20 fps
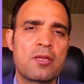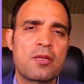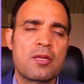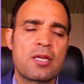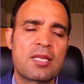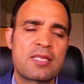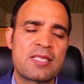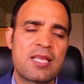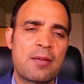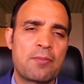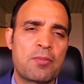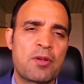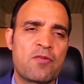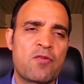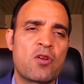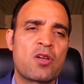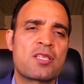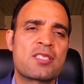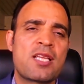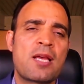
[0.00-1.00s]
example.
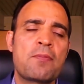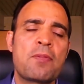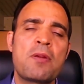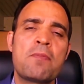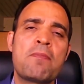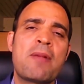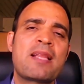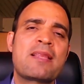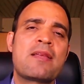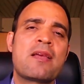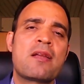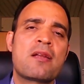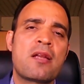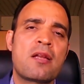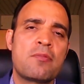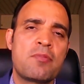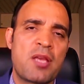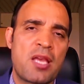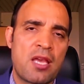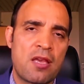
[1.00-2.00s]
For example, maternal
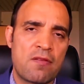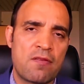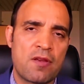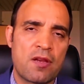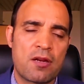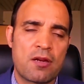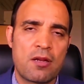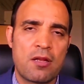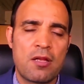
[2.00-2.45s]
behavior.